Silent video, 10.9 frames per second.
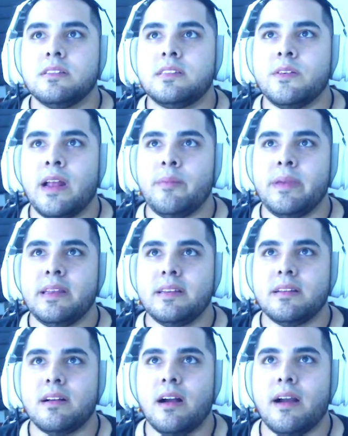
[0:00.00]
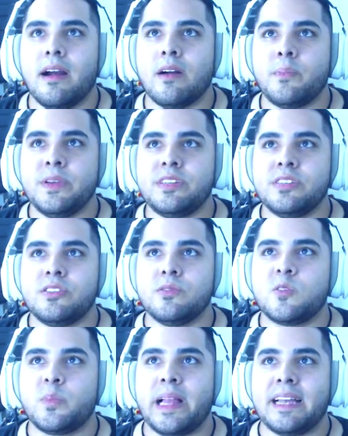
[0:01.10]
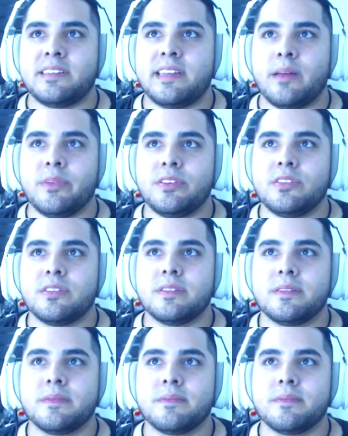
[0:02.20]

See what I mean? RPGs do splash damage.